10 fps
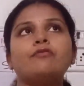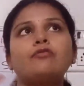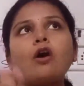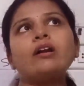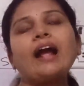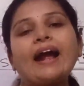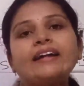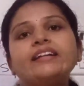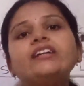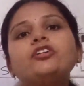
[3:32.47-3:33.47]
For
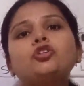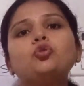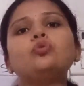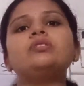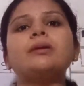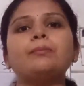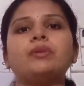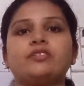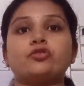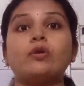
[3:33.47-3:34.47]
adding two
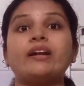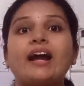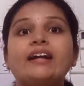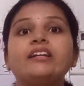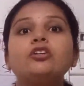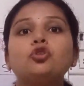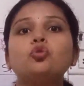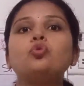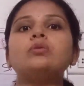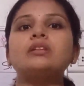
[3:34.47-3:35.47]
numbers, you are adding
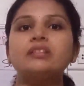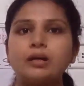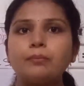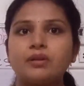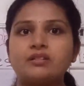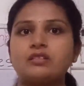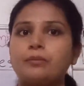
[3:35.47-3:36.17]
two numbers.